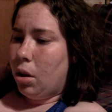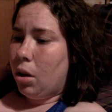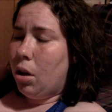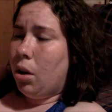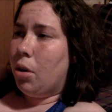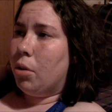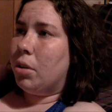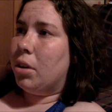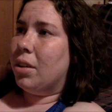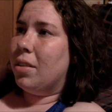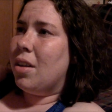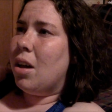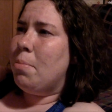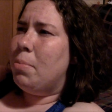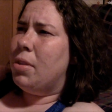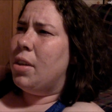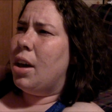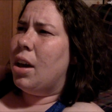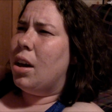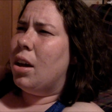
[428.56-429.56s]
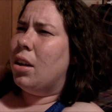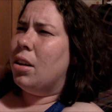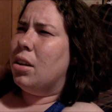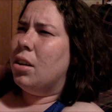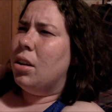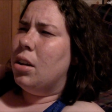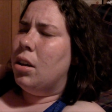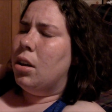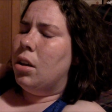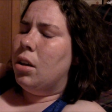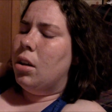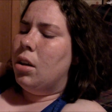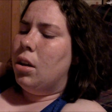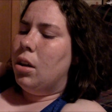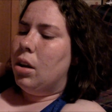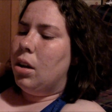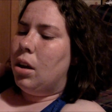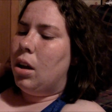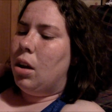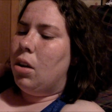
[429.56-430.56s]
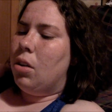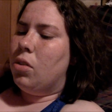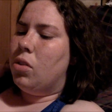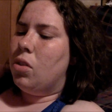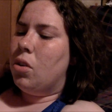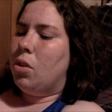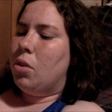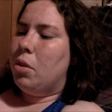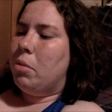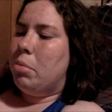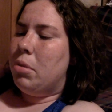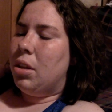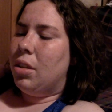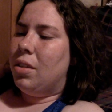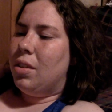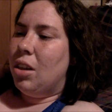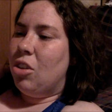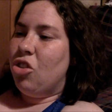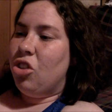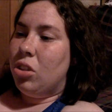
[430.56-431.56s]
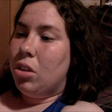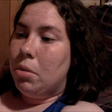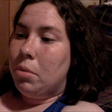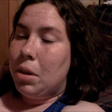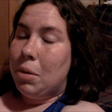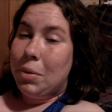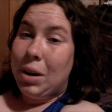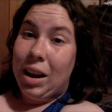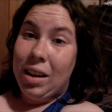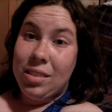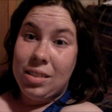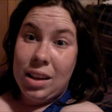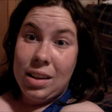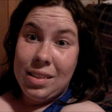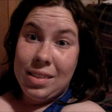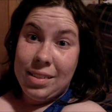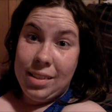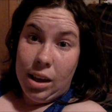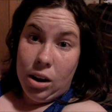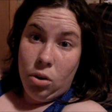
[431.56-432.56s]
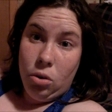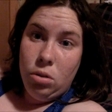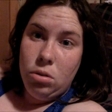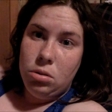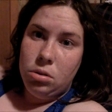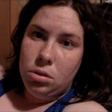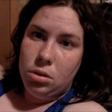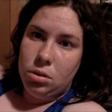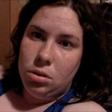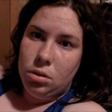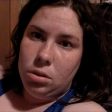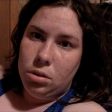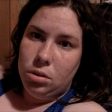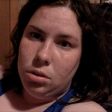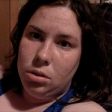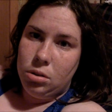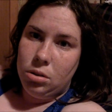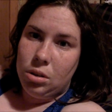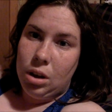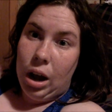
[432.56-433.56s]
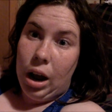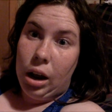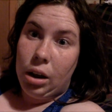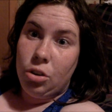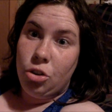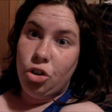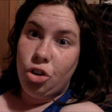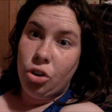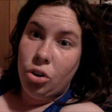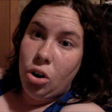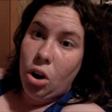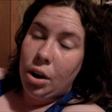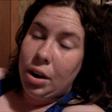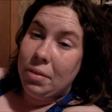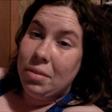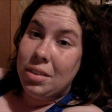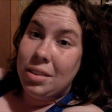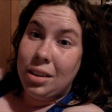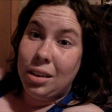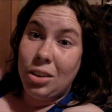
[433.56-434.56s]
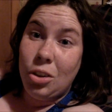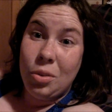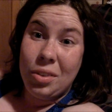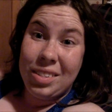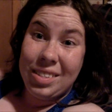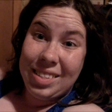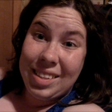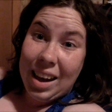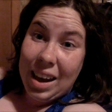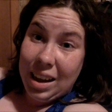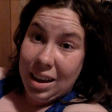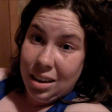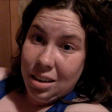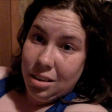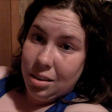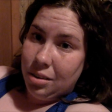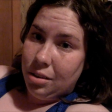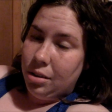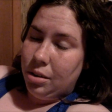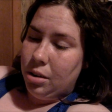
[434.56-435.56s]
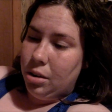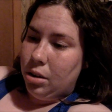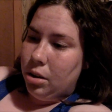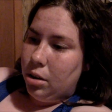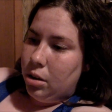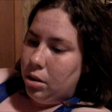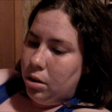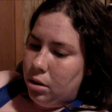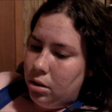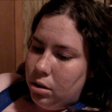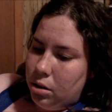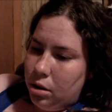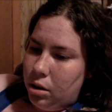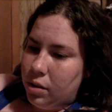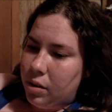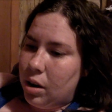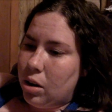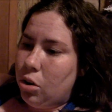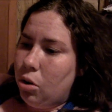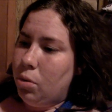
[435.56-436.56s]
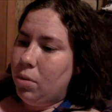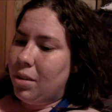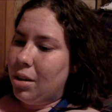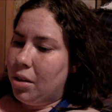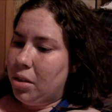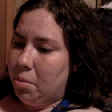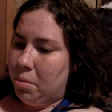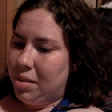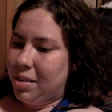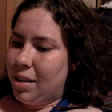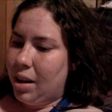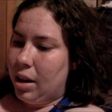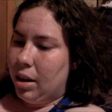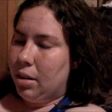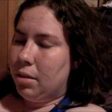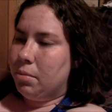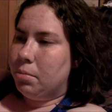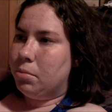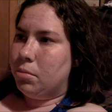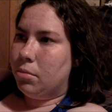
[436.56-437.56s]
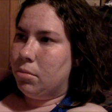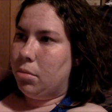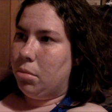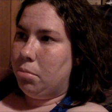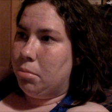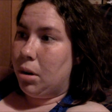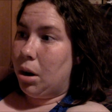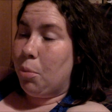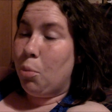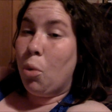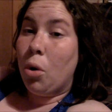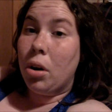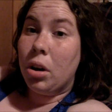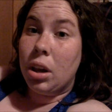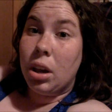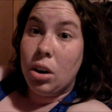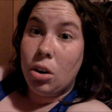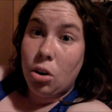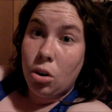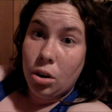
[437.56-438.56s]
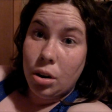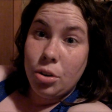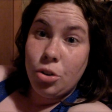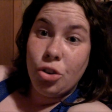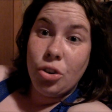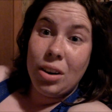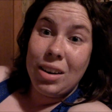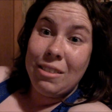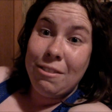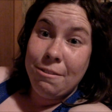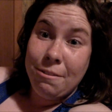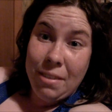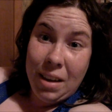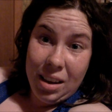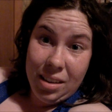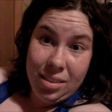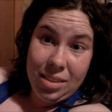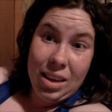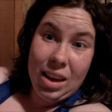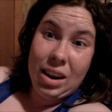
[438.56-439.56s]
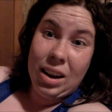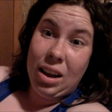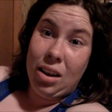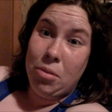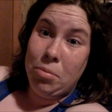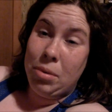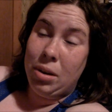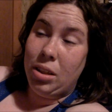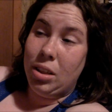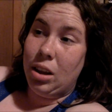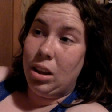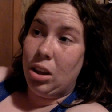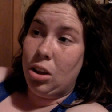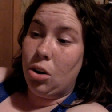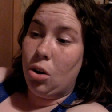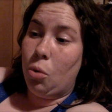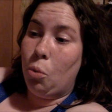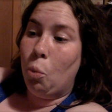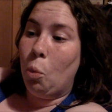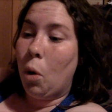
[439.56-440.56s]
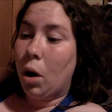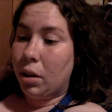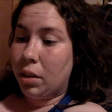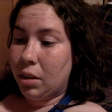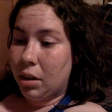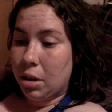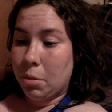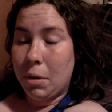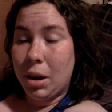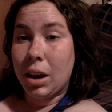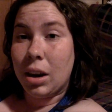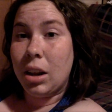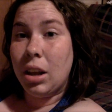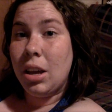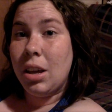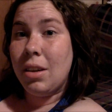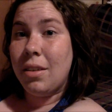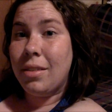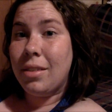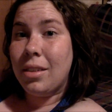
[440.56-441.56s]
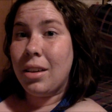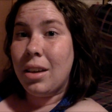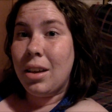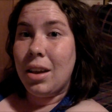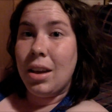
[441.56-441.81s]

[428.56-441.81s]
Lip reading: Oh, and on top of that, I also have been teaching them that when I say settle, I should not have to tell you stay. Because I do tell them stay. But I'm working on trying to phase that out, being like, you know, what the command is